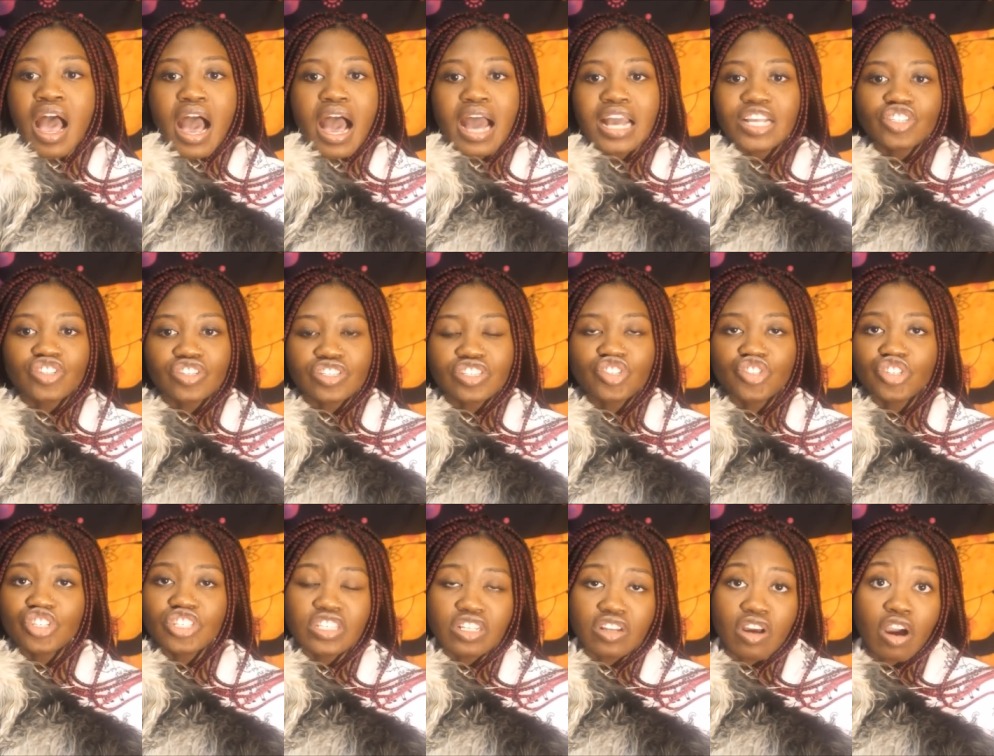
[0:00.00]
I just,
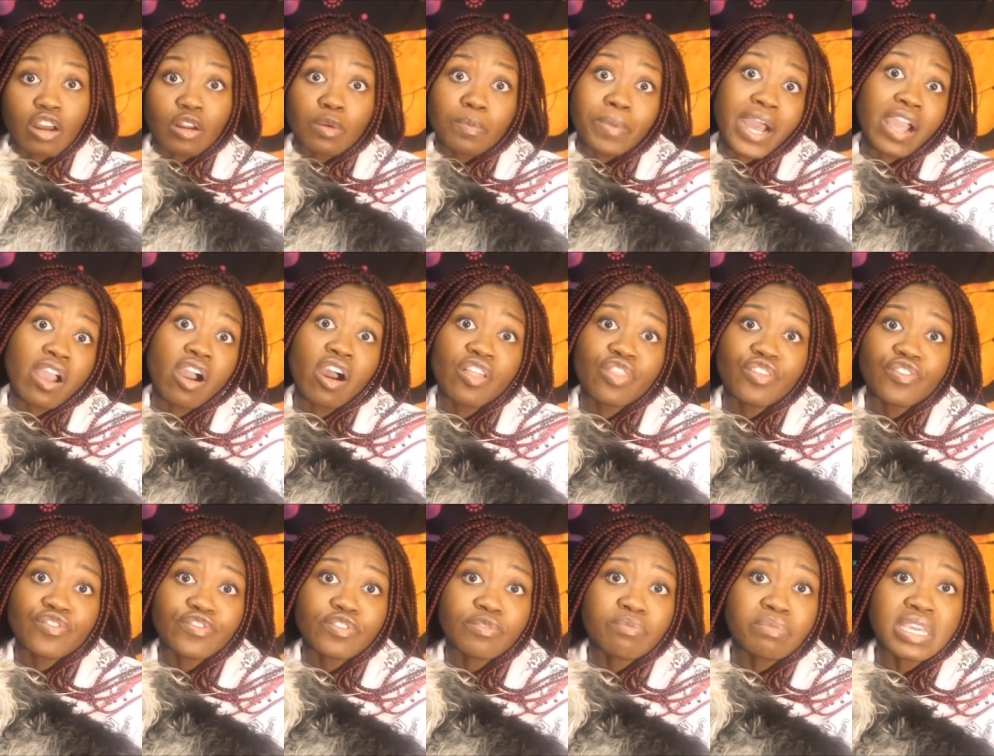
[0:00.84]
she's an auto-buy author
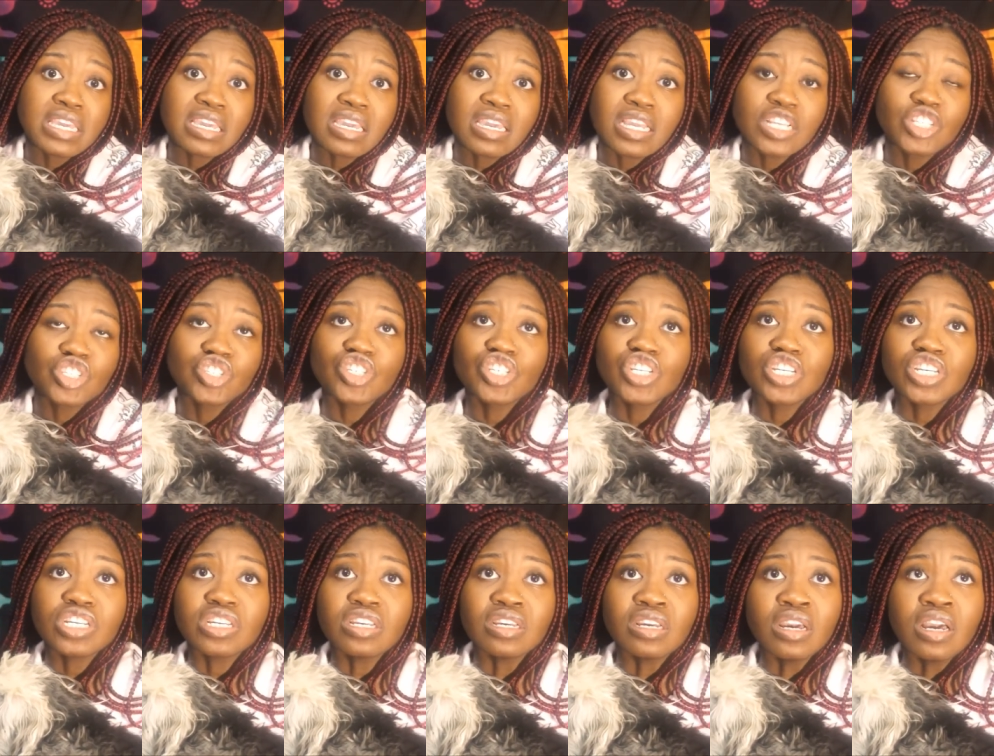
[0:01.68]
for me.
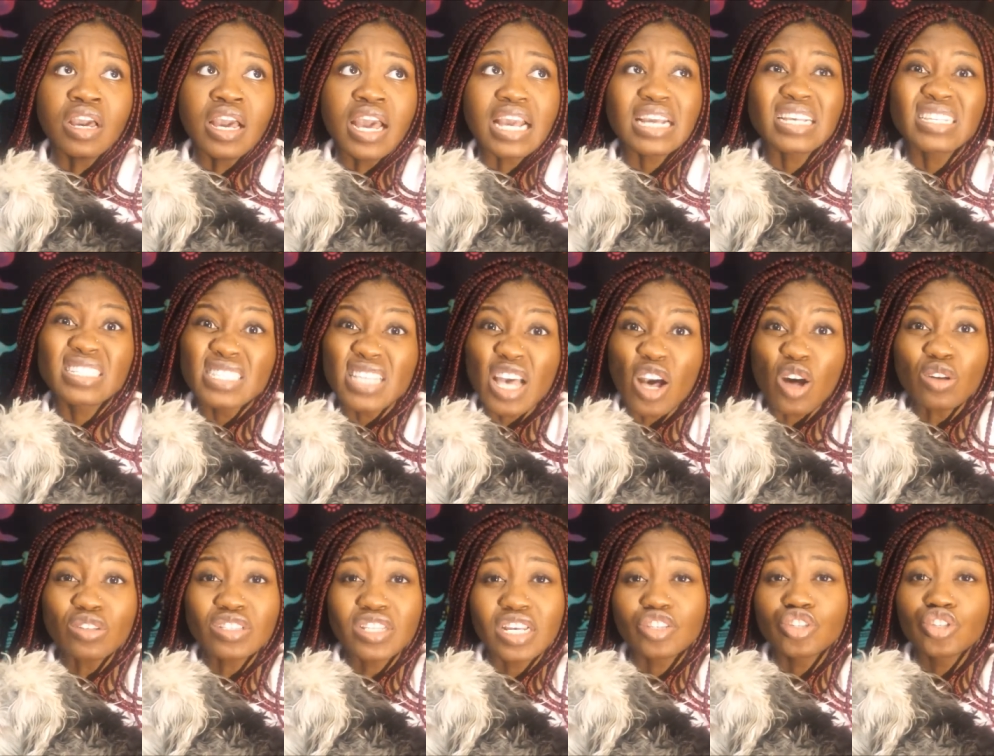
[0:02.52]
She
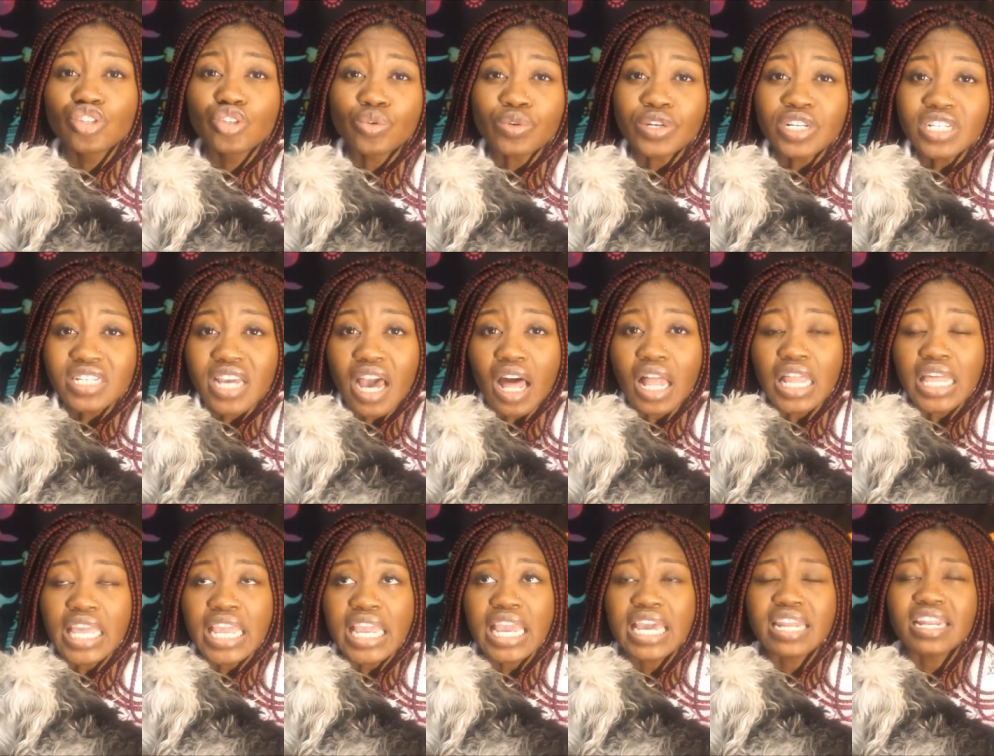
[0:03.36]
excels at
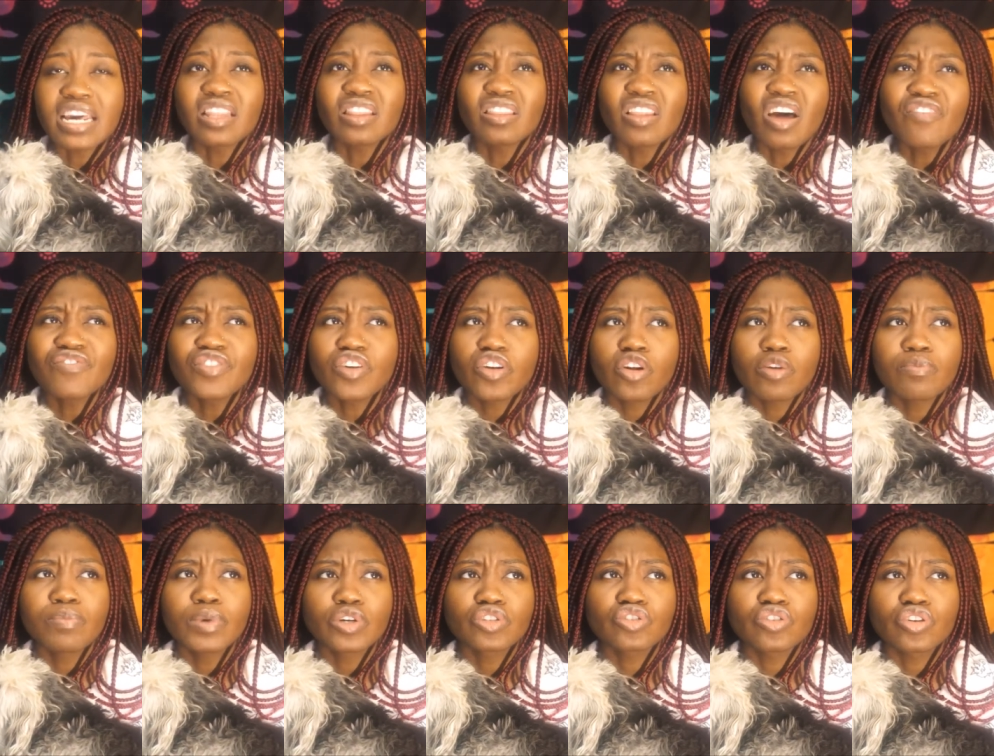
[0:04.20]
storytelling and I love that her
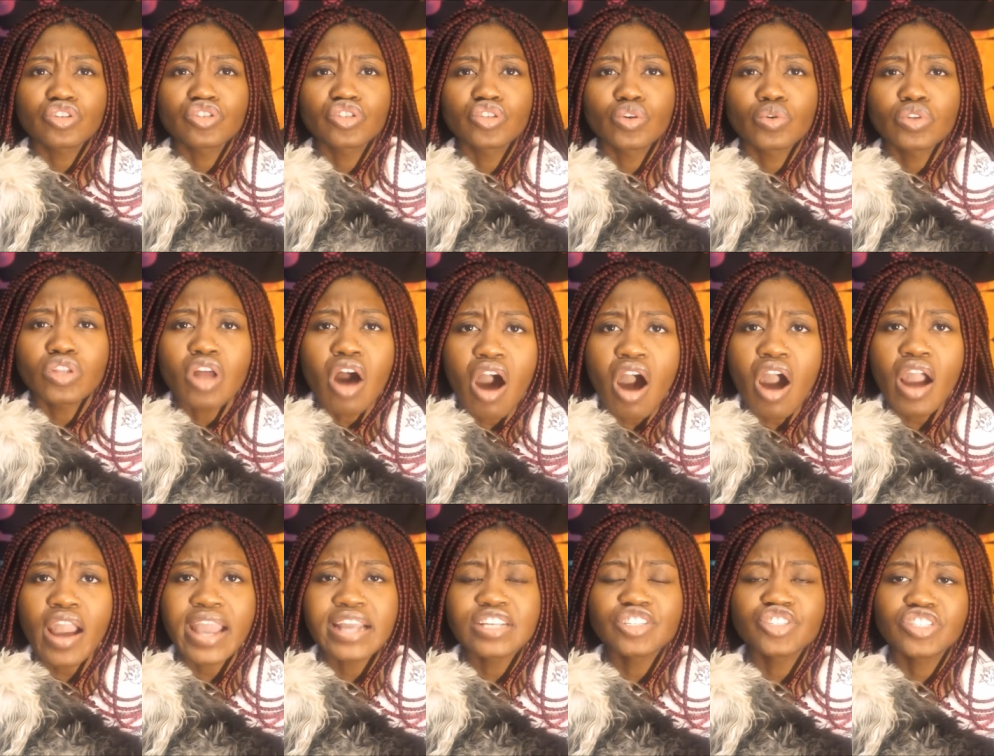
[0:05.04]
books are so
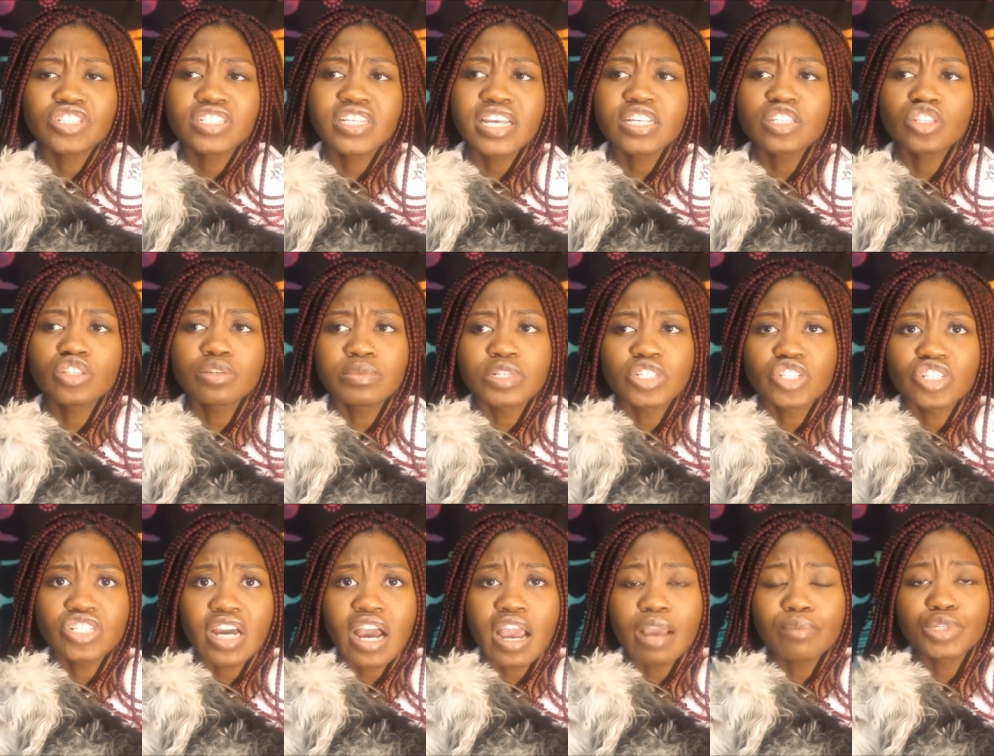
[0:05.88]
long and she takes so much
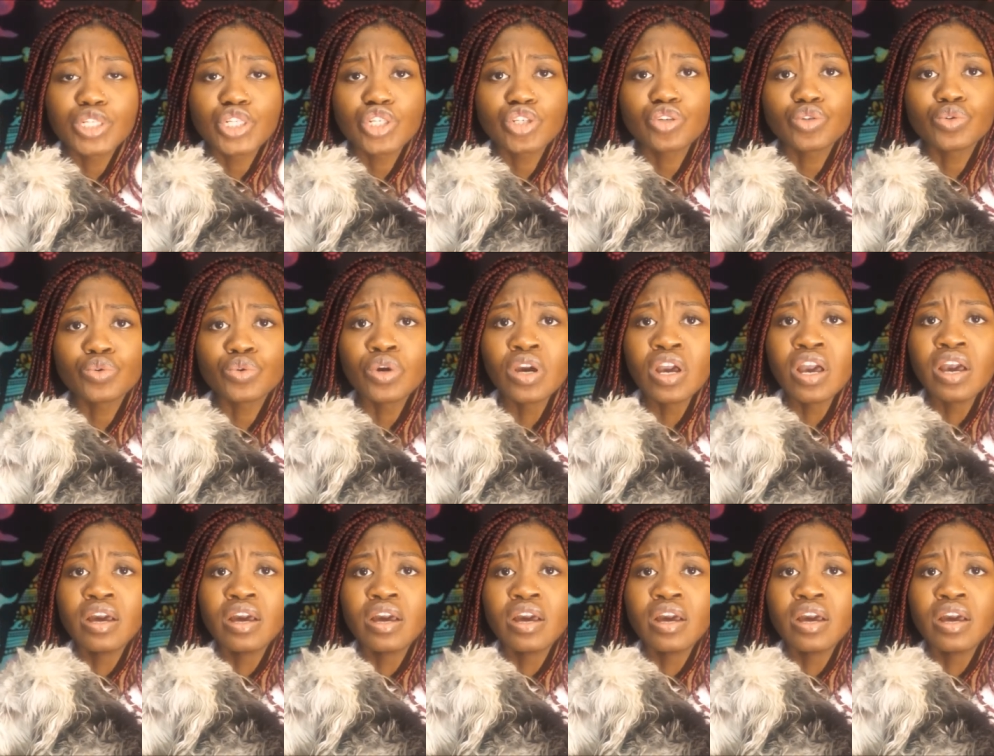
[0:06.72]
time to